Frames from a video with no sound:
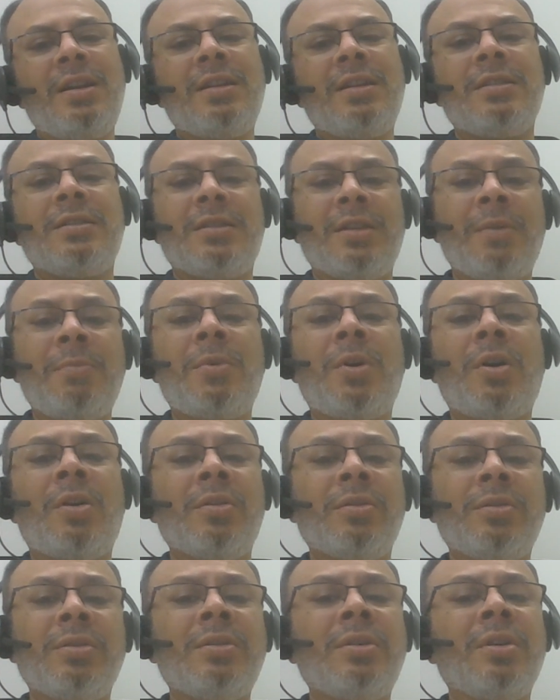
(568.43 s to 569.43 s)
Some
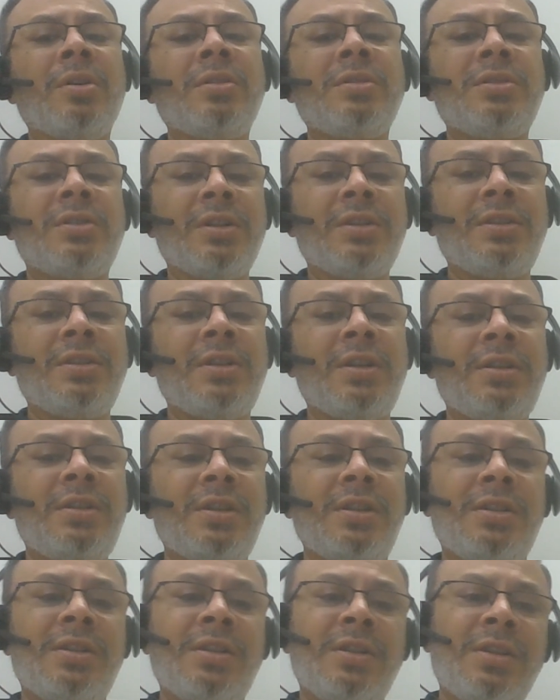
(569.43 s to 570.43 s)
Orthodox
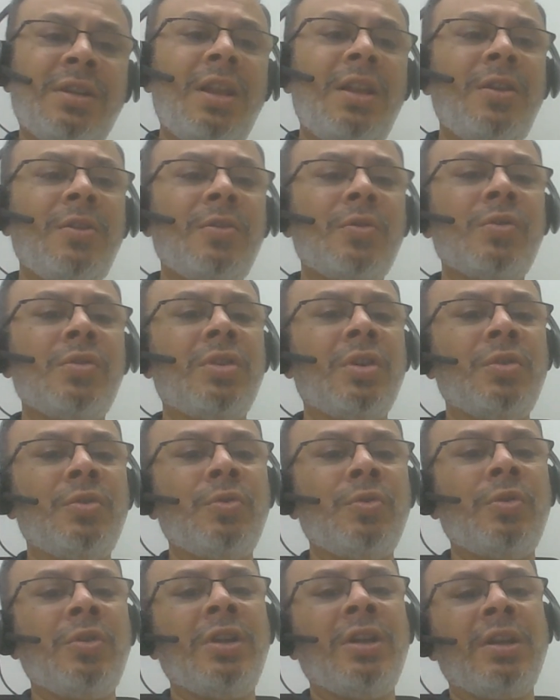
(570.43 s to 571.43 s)
churches still use the
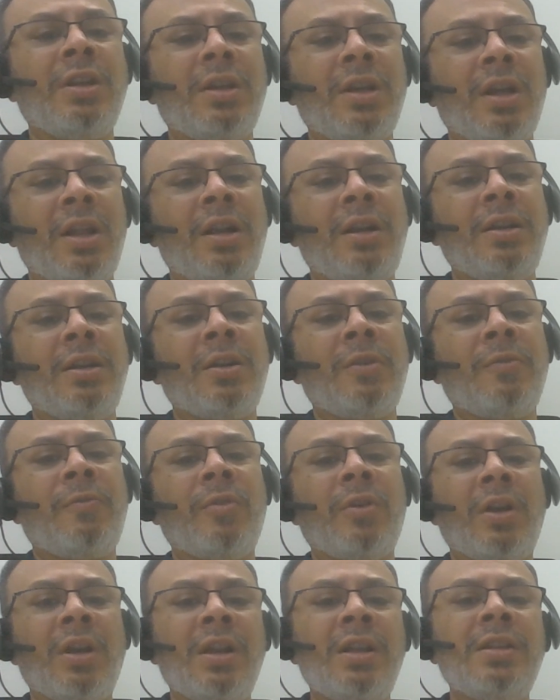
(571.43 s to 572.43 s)
Julian calendar
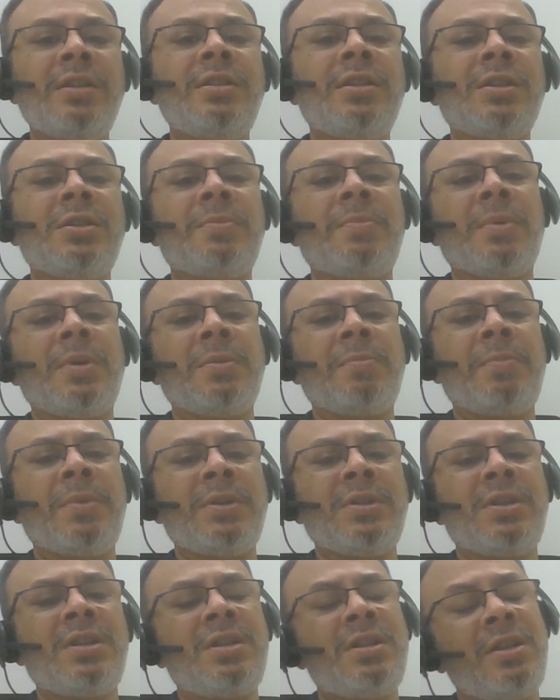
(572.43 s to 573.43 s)
for religious
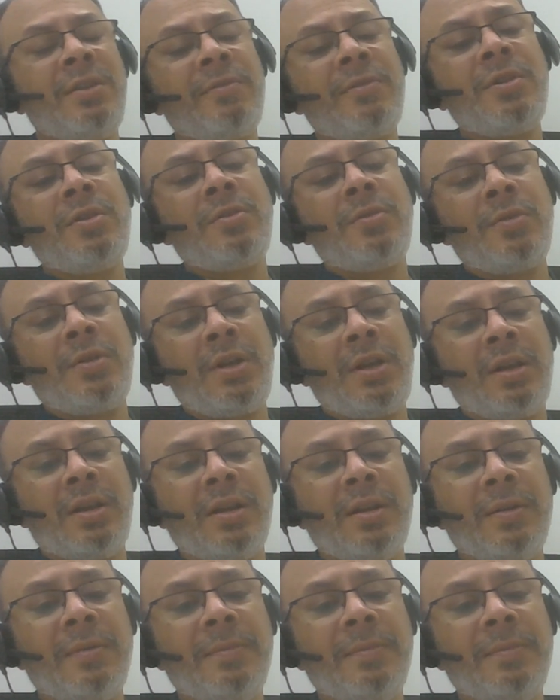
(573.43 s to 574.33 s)
purposes even today.